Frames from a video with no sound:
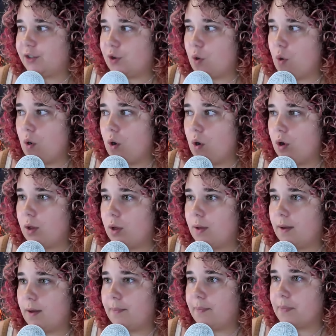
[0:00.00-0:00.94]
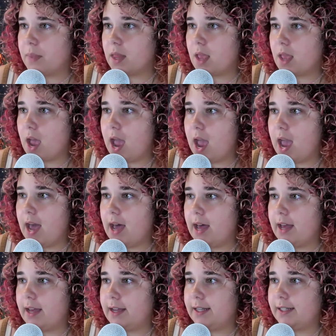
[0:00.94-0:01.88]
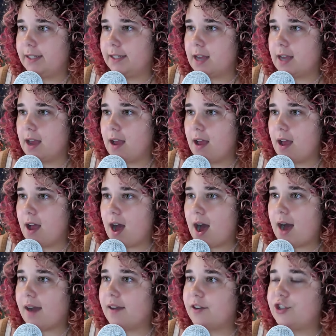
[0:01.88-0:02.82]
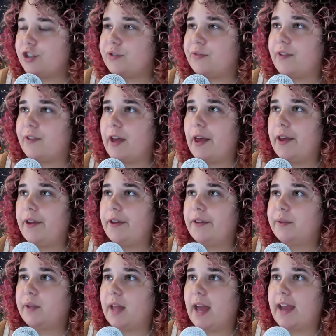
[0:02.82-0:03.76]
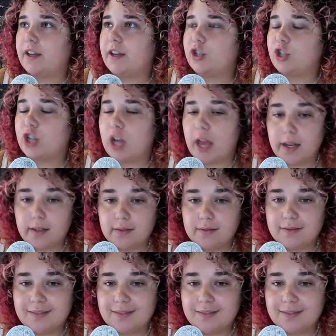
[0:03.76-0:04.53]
school and I just felt like shit.